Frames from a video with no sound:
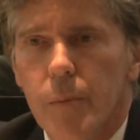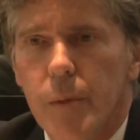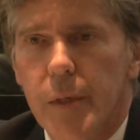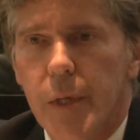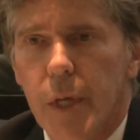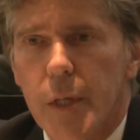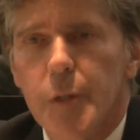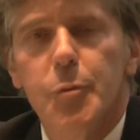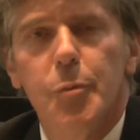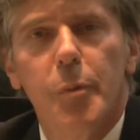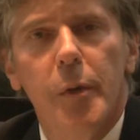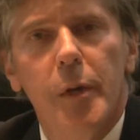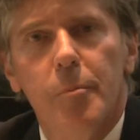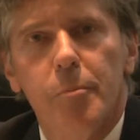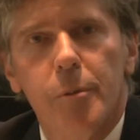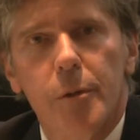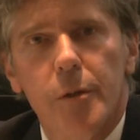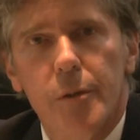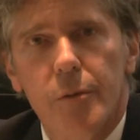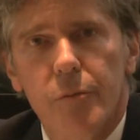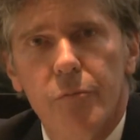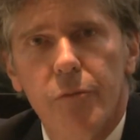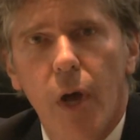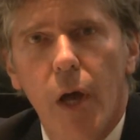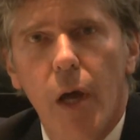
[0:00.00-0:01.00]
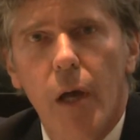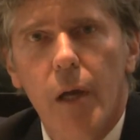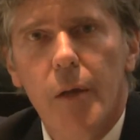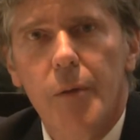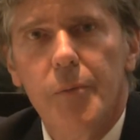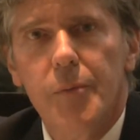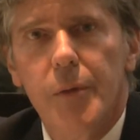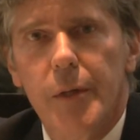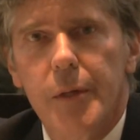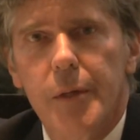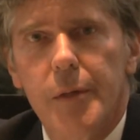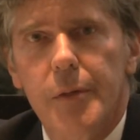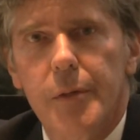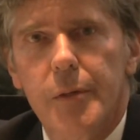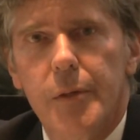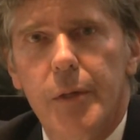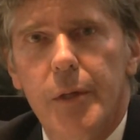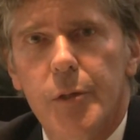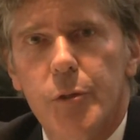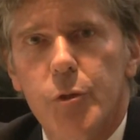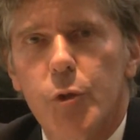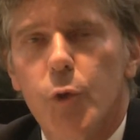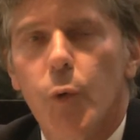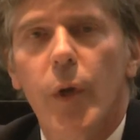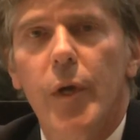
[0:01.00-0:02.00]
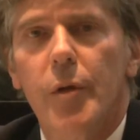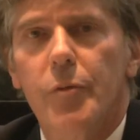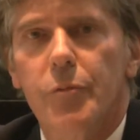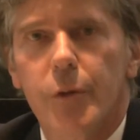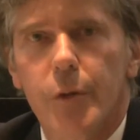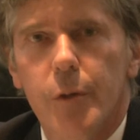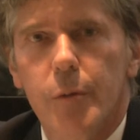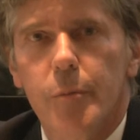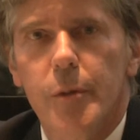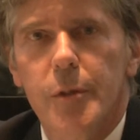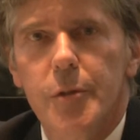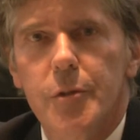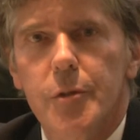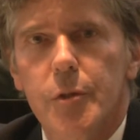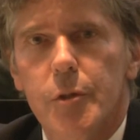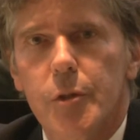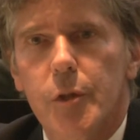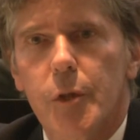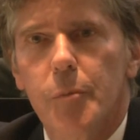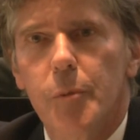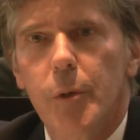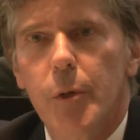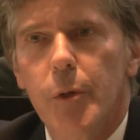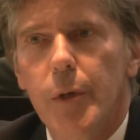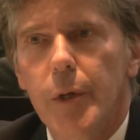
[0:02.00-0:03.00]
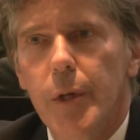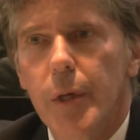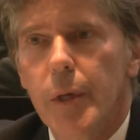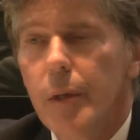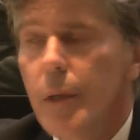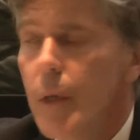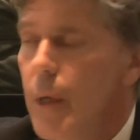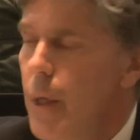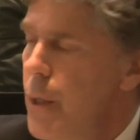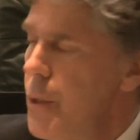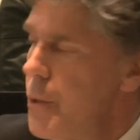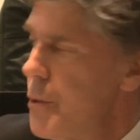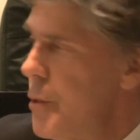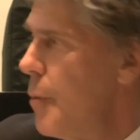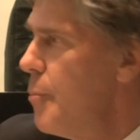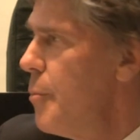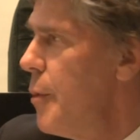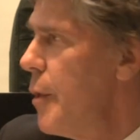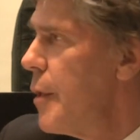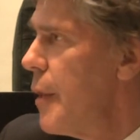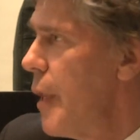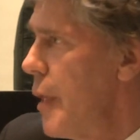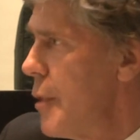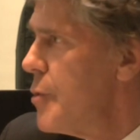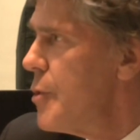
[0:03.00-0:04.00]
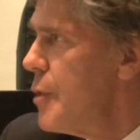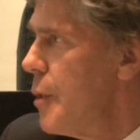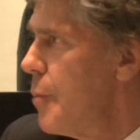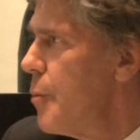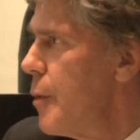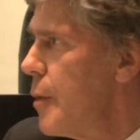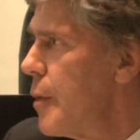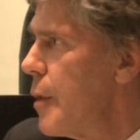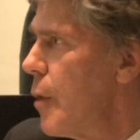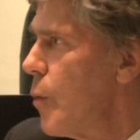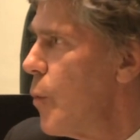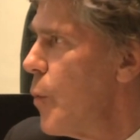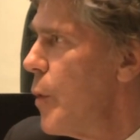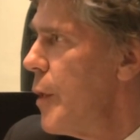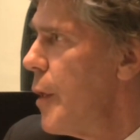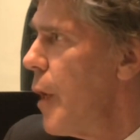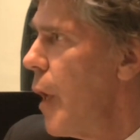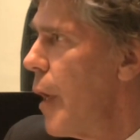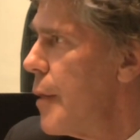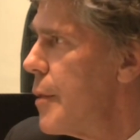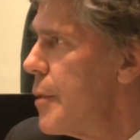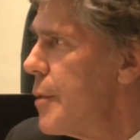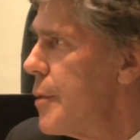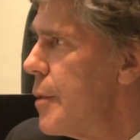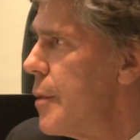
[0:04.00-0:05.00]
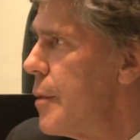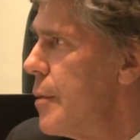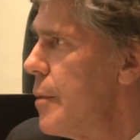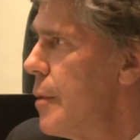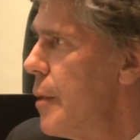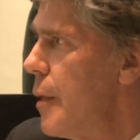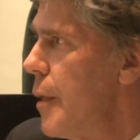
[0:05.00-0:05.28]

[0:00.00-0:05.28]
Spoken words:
gets people involved. It's great for the business community. That's something that we'd like to.